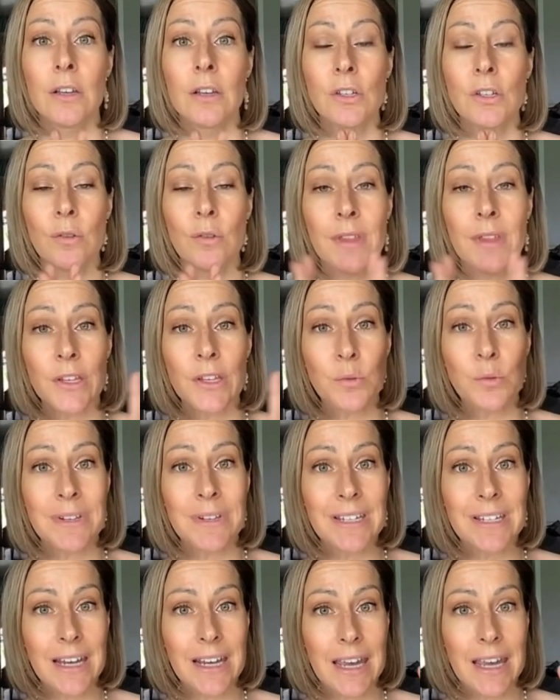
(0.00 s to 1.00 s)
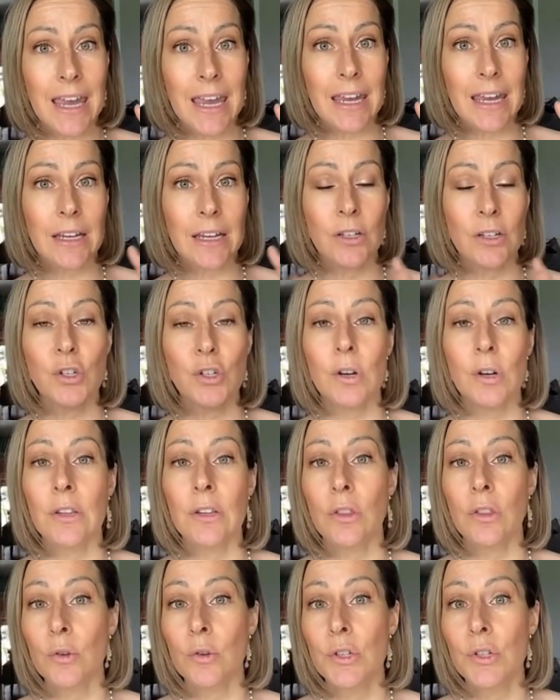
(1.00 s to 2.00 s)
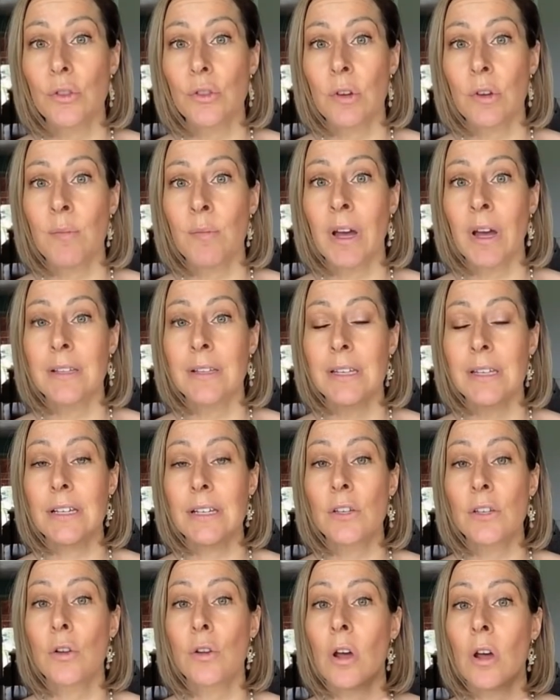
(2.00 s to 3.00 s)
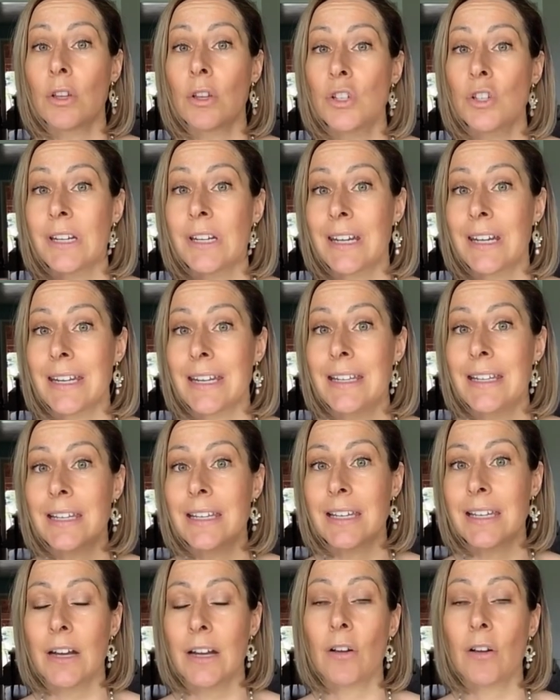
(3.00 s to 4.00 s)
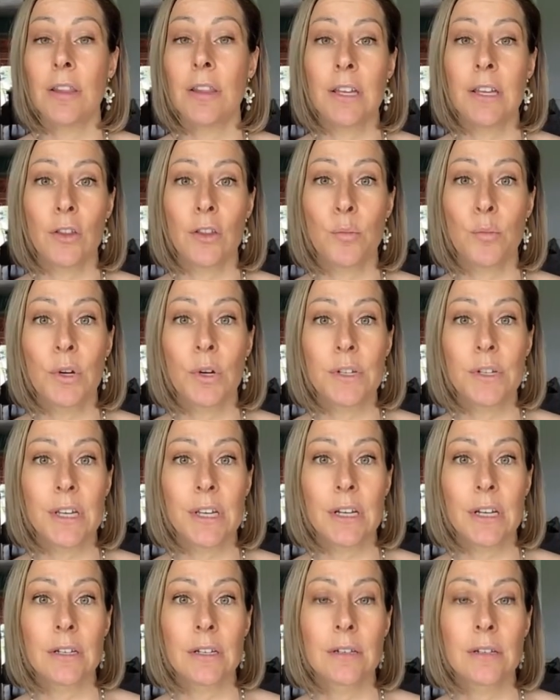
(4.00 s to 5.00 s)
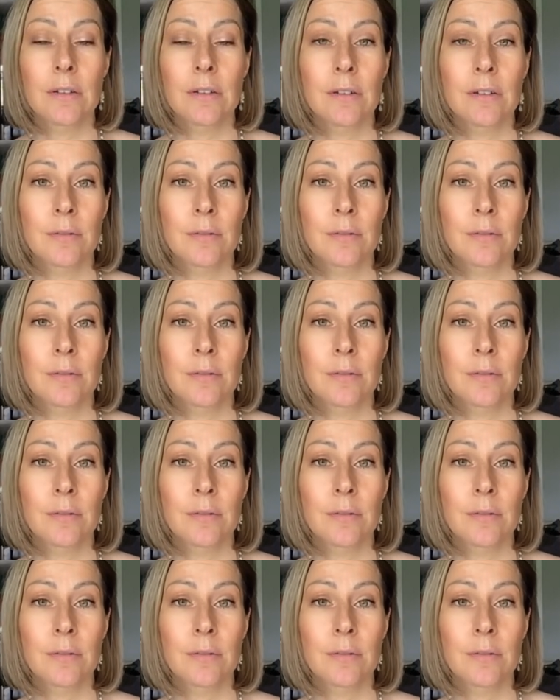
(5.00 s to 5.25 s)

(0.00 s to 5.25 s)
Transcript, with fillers: So that's what's gained during those three months is knowledge and insight on the other person.